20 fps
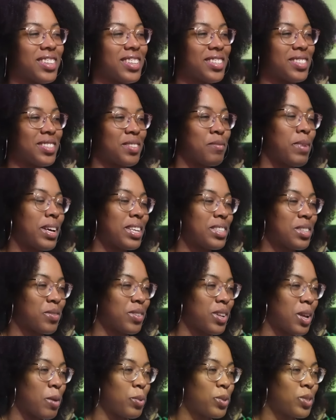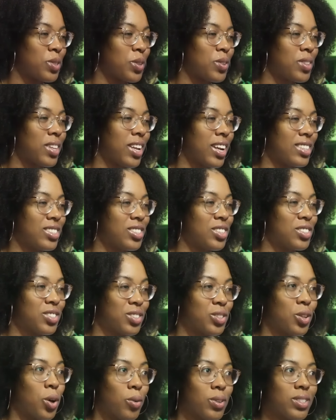this mess of an episode that I
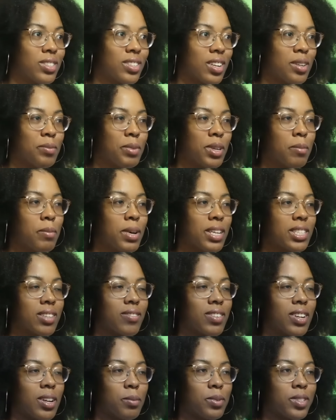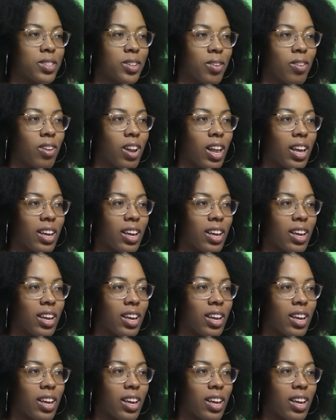just know is gonna be a mess of an episode.